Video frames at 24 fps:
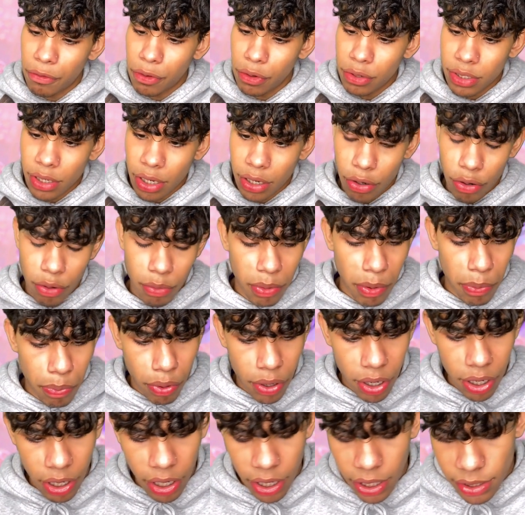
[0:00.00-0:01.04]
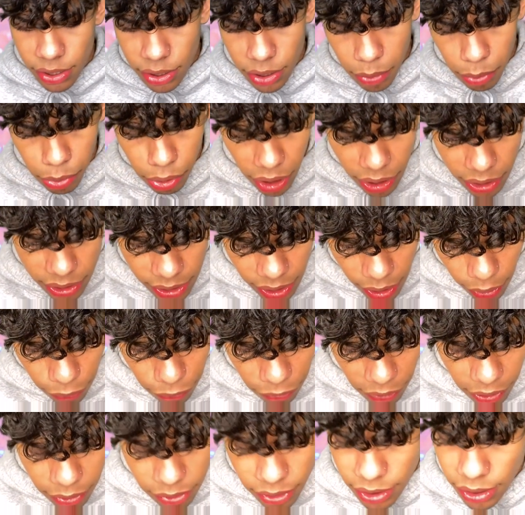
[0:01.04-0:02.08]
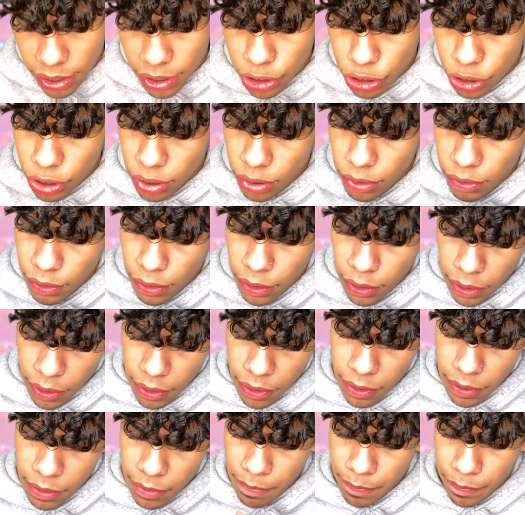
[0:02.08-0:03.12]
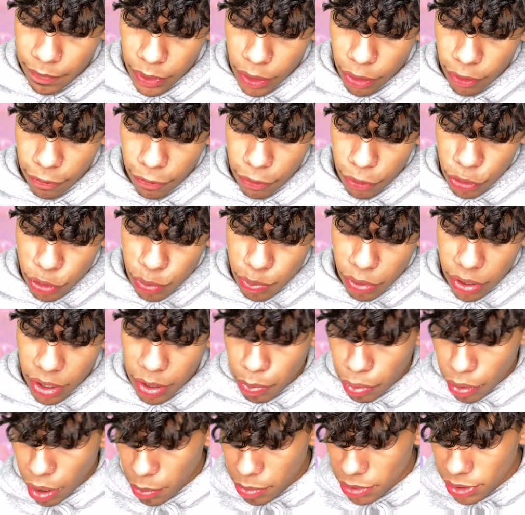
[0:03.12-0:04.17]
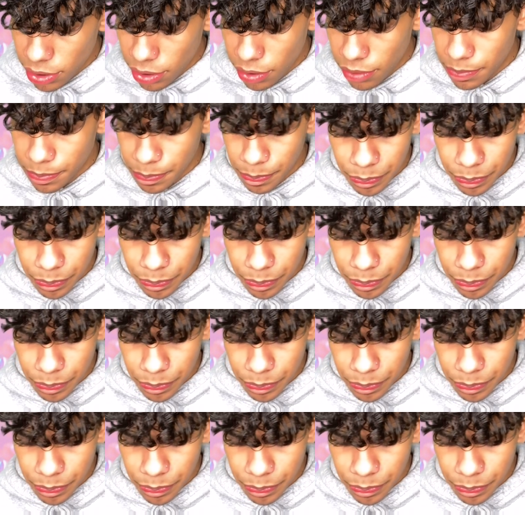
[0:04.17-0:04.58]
like it would be pretty nice to blend out foundation. Feels pretty promising.